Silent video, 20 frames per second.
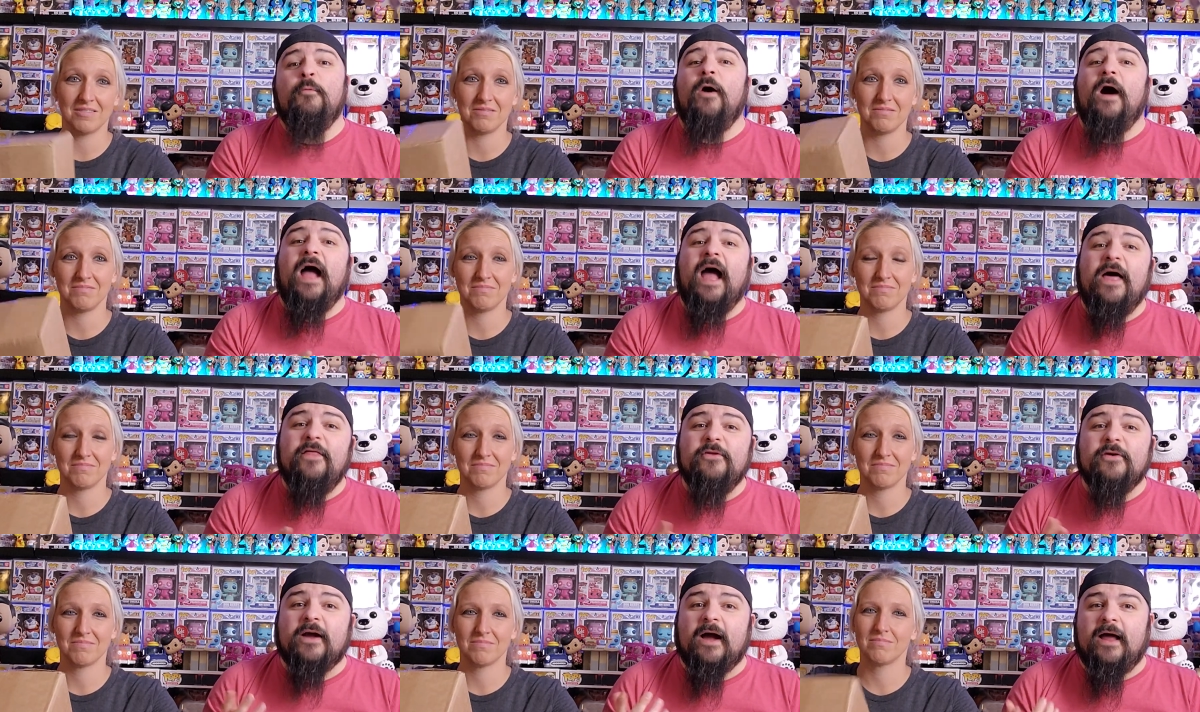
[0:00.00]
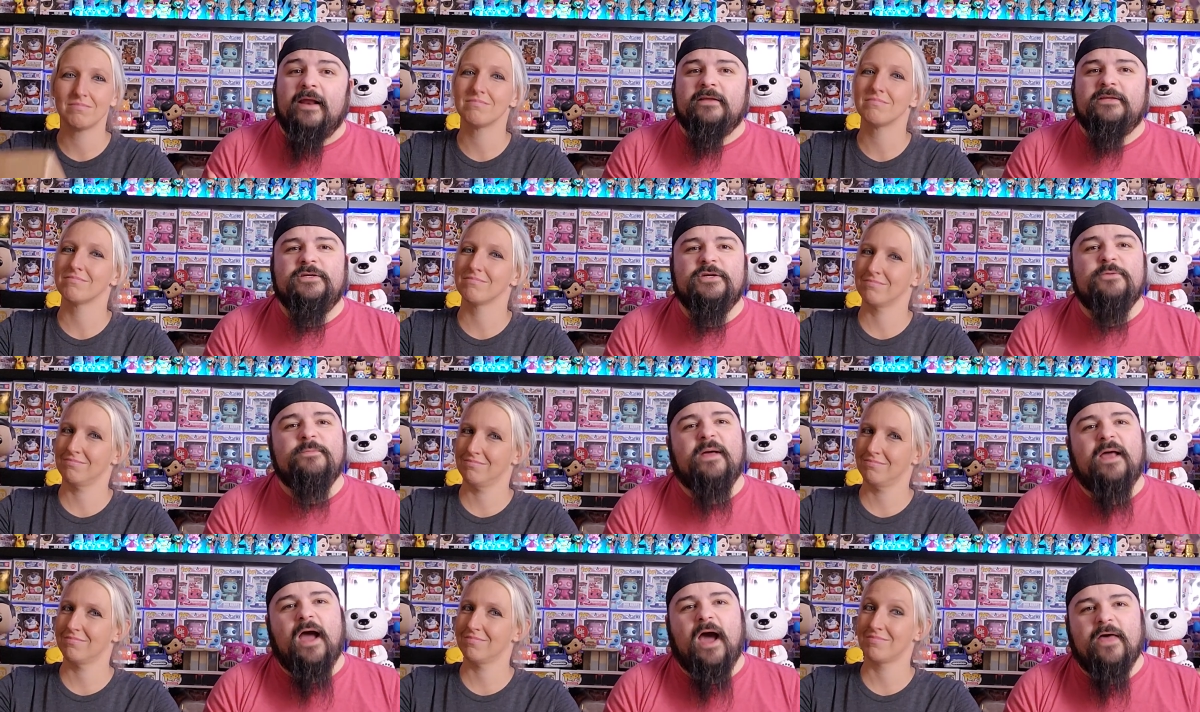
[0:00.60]
Speaker 1: Well, Heather got it too,
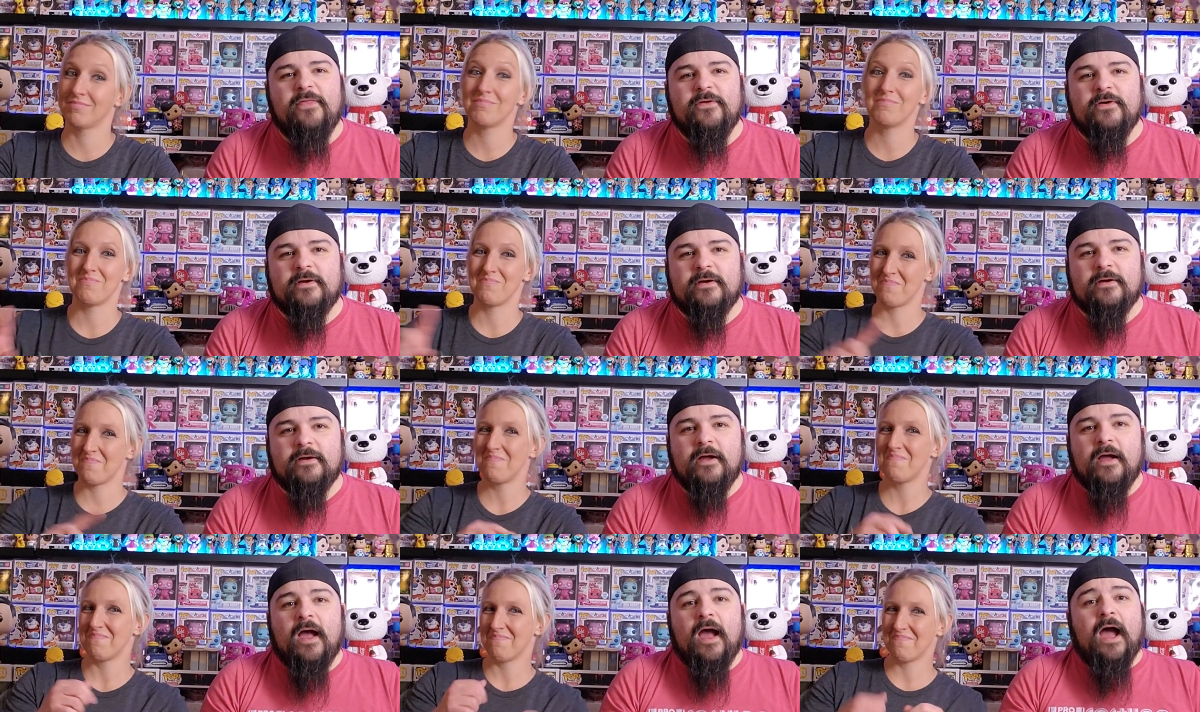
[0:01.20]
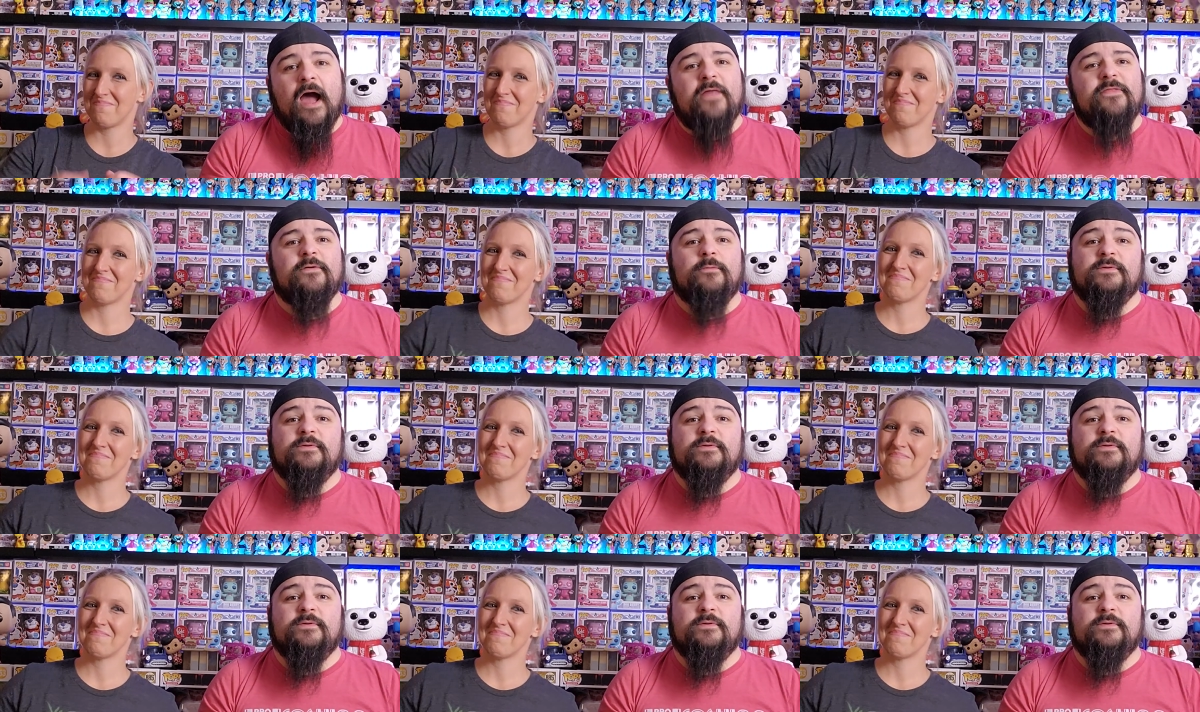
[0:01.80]
but Heather Heather